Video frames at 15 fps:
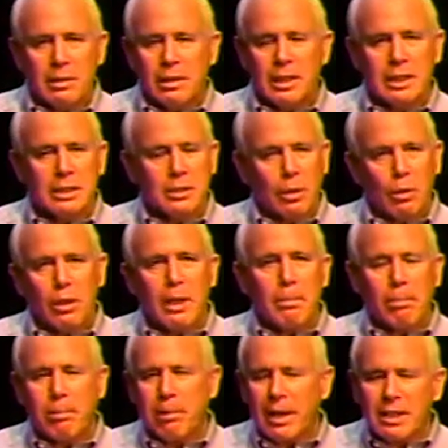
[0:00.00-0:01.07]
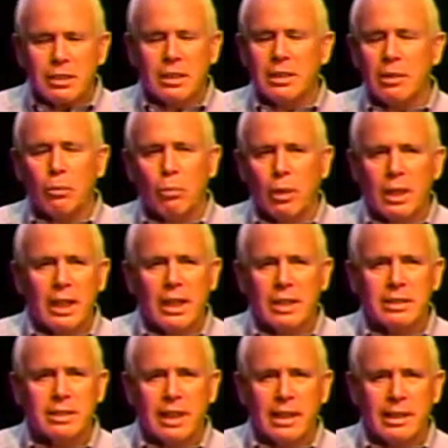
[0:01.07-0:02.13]
He's totally present in what it
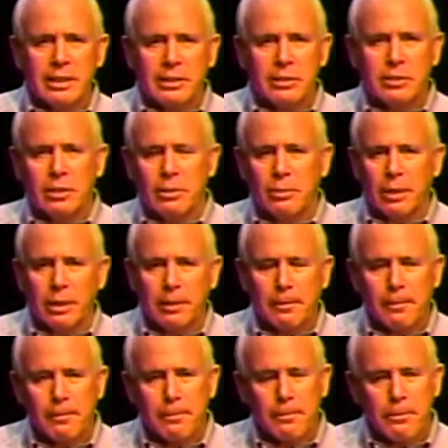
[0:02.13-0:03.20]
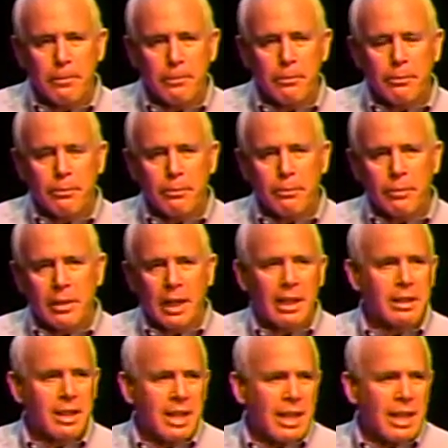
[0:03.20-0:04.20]
is that he's doing. Not